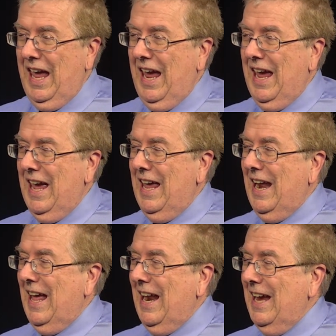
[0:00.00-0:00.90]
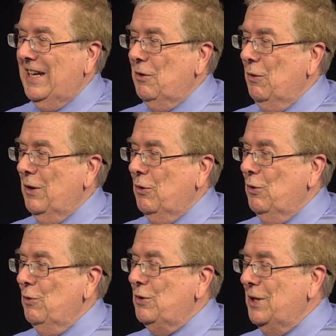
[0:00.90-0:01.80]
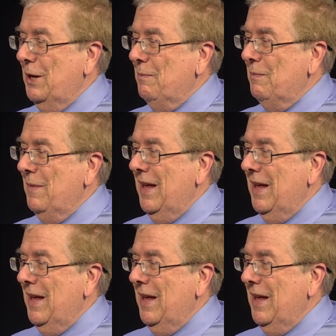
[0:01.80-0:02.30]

and I'd like to introduce him